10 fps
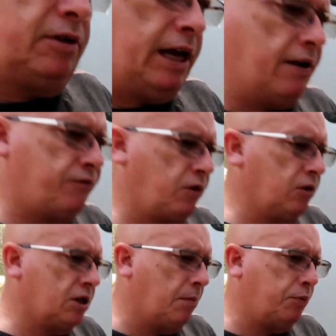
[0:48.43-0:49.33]
after a
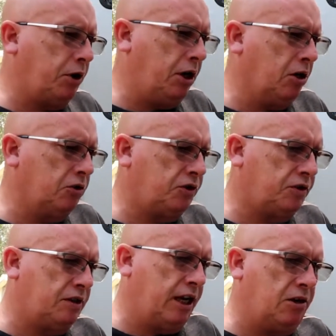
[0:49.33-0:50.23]
couple of years,
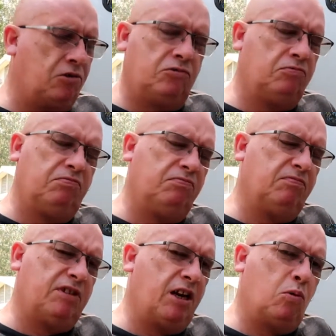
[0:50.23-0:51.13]
they don't
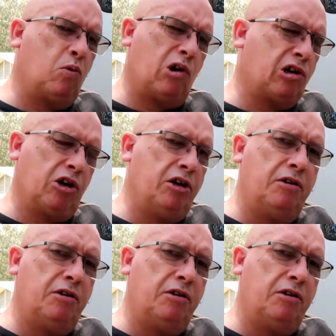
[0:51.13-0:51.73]
work good.